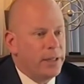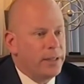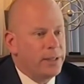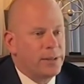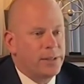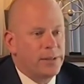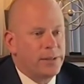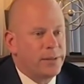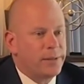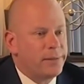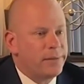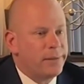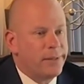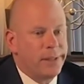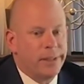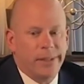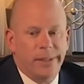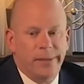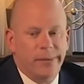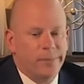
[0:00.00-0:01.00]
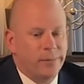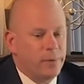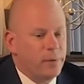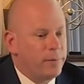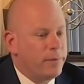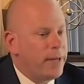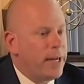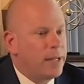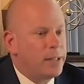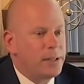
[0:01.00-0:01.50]
It's, you know,
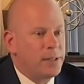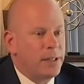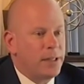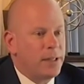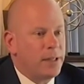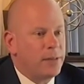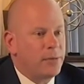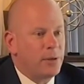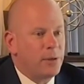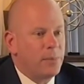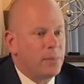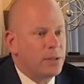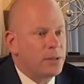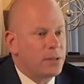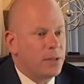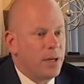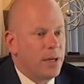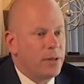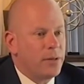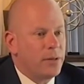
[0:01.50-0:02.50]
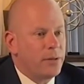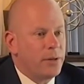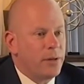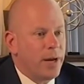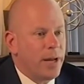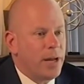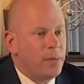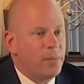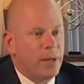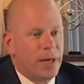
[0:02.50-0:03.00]
one vaccine and 3 months later your
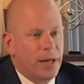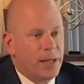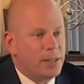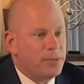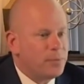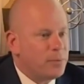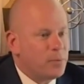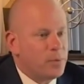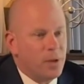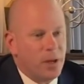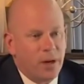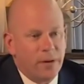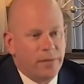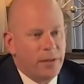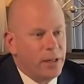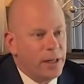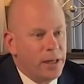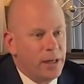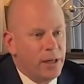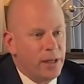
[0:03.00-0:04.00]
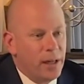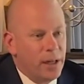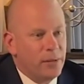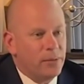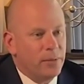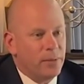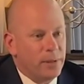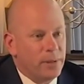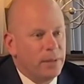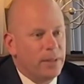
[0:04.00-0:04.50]
antibodies worn off and you need another one.